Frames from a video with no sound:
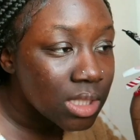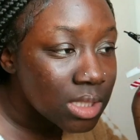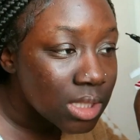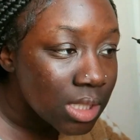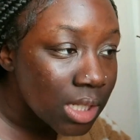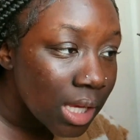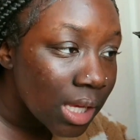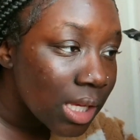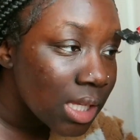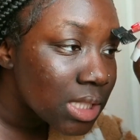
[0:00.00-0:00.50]

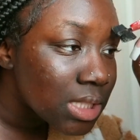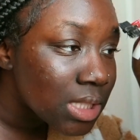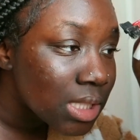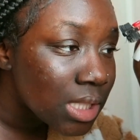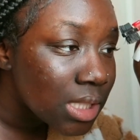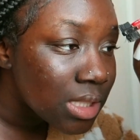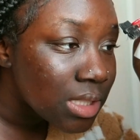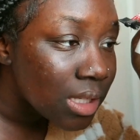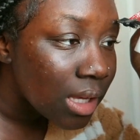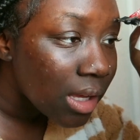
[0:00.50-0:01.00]
Today is
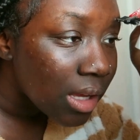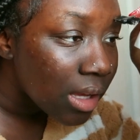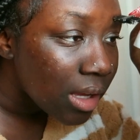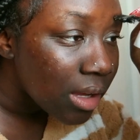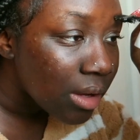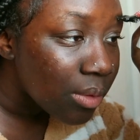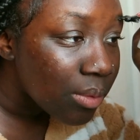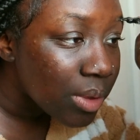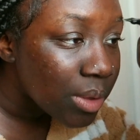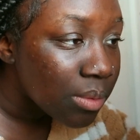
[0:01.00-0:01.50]
the
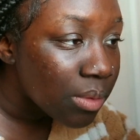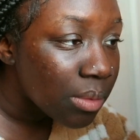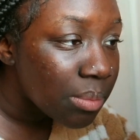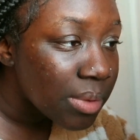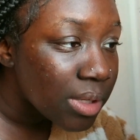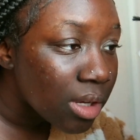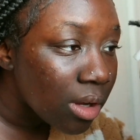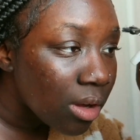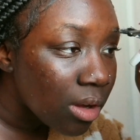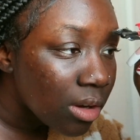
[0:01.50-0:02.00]
day we will
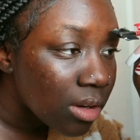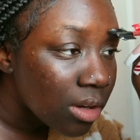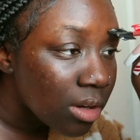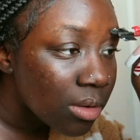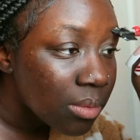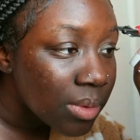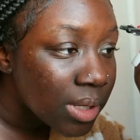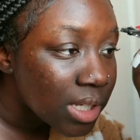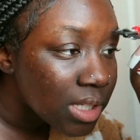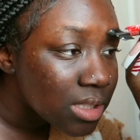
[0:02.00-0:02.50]
be on
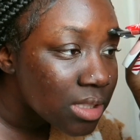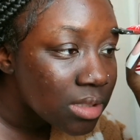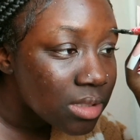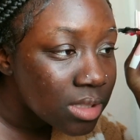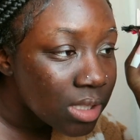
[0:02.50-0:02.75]
our way to